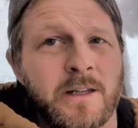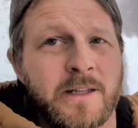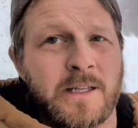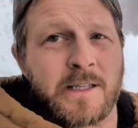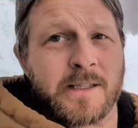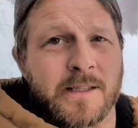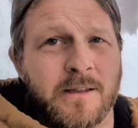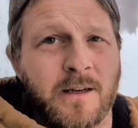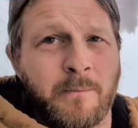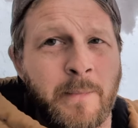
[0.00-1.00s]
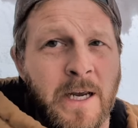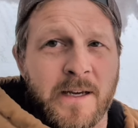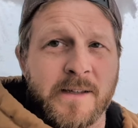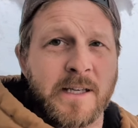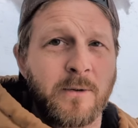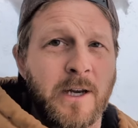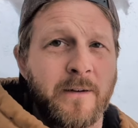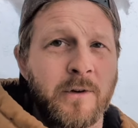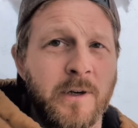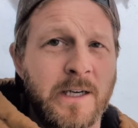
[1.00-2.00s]
These bands that we
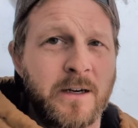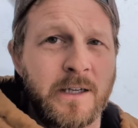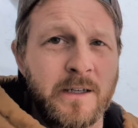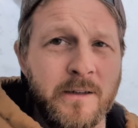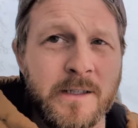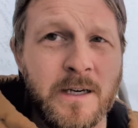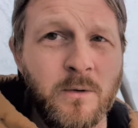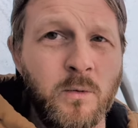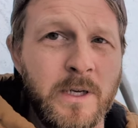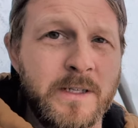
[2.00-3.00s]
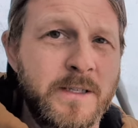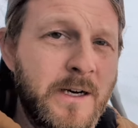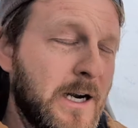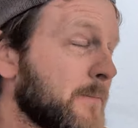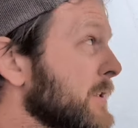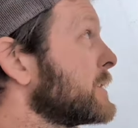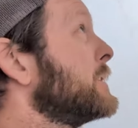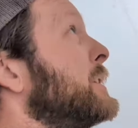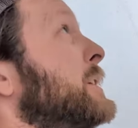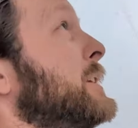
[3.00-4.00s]
have going down here, these are wind straps.
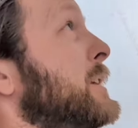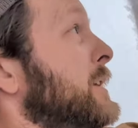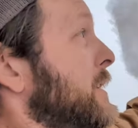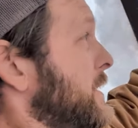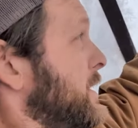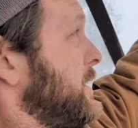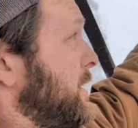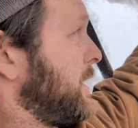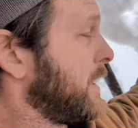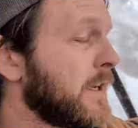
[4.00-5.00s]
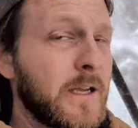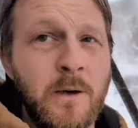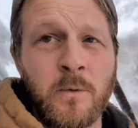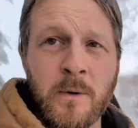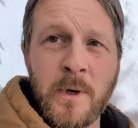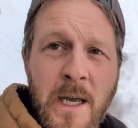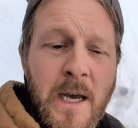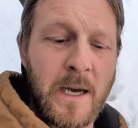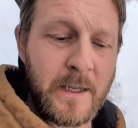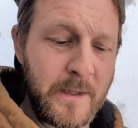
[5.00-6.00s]
And when we
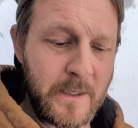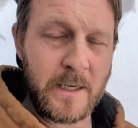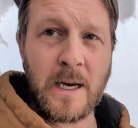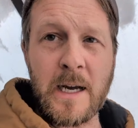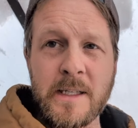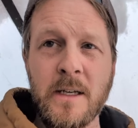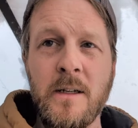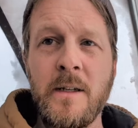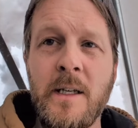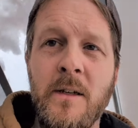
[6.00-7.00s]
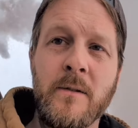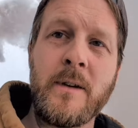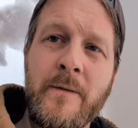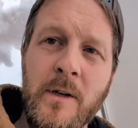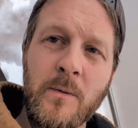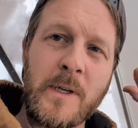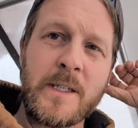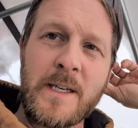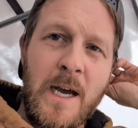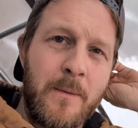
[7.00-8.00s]
had the high tunnel in Eagle River, we
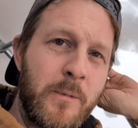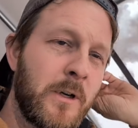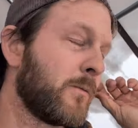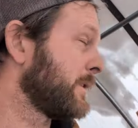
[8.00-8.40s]
did not put